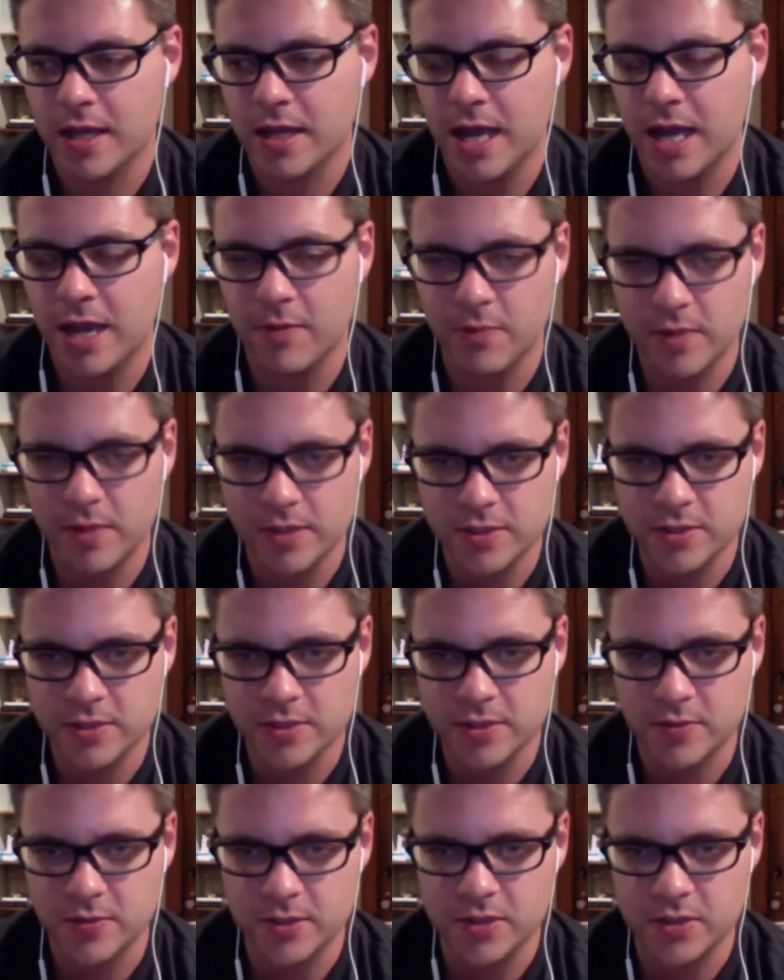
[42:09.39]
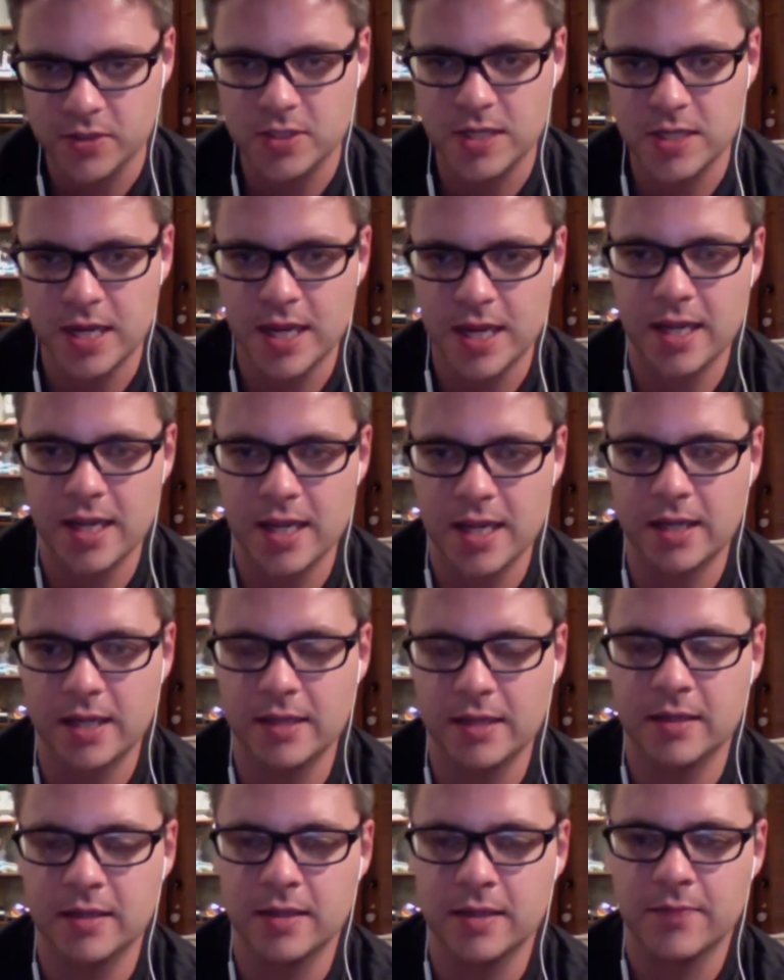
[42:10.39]
and one sort of
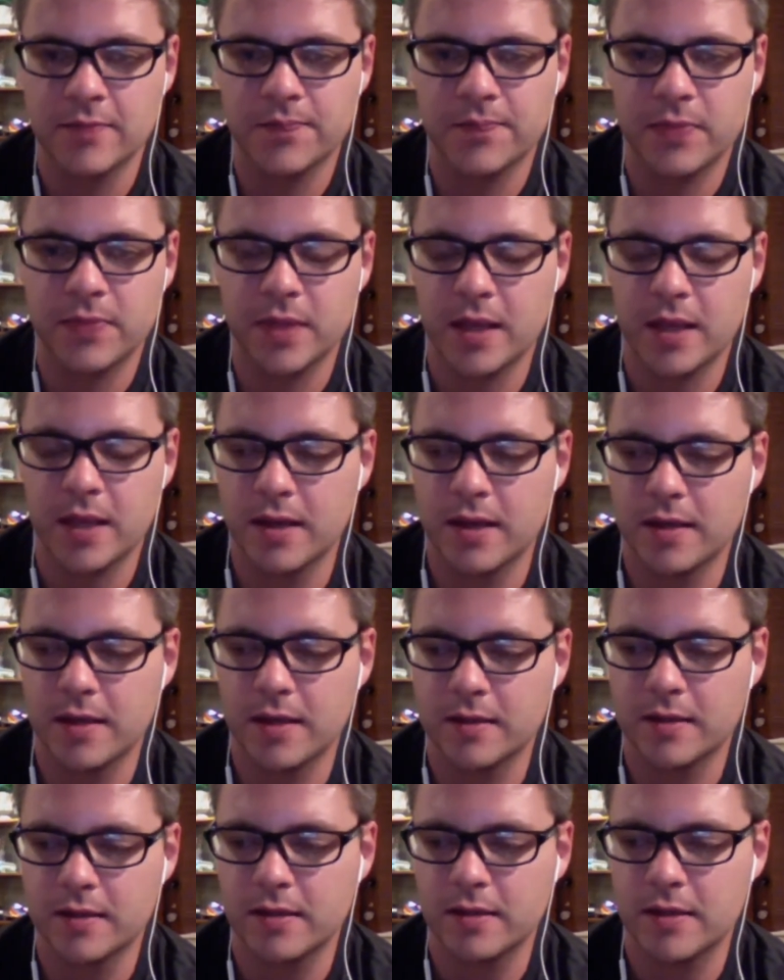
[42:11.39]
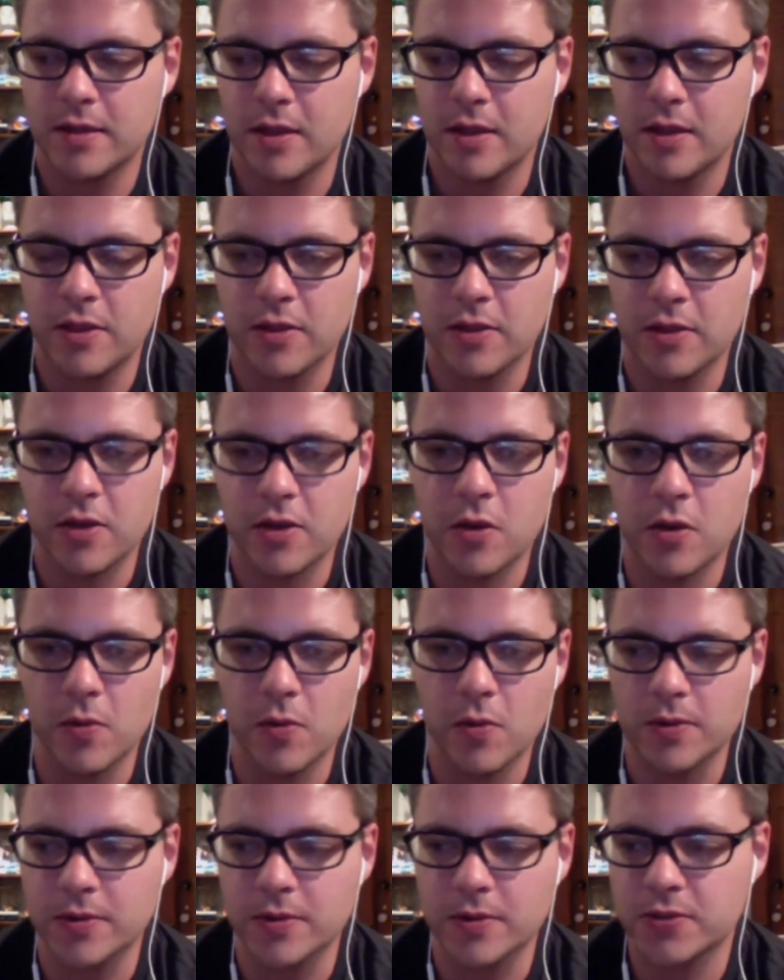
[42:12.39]
stayed the
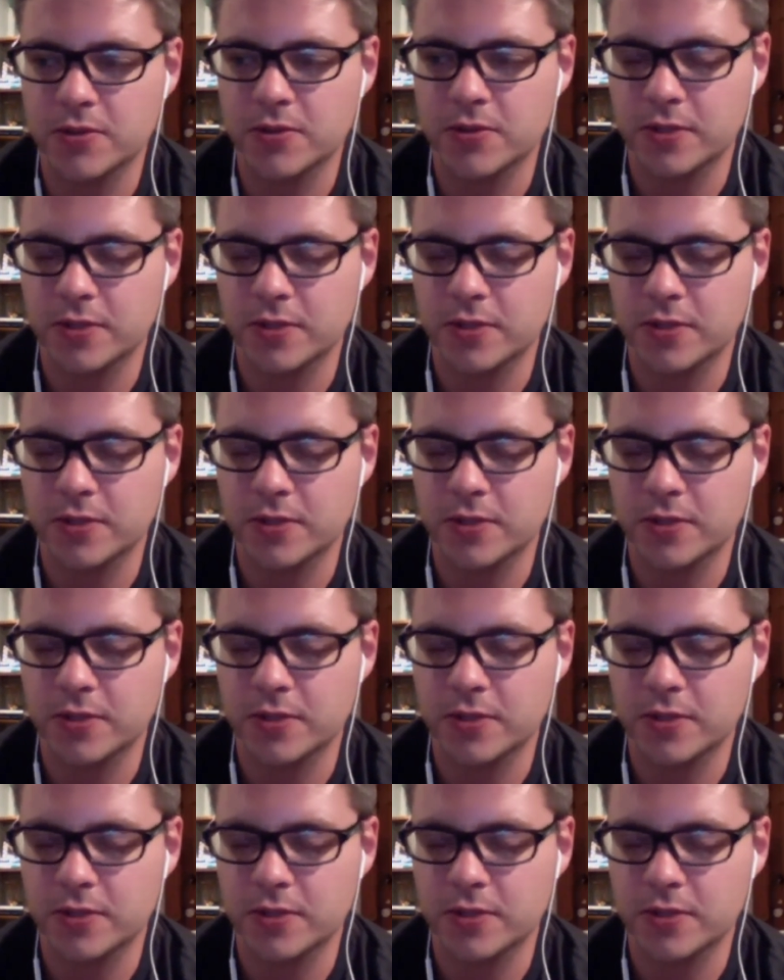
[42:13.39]
course.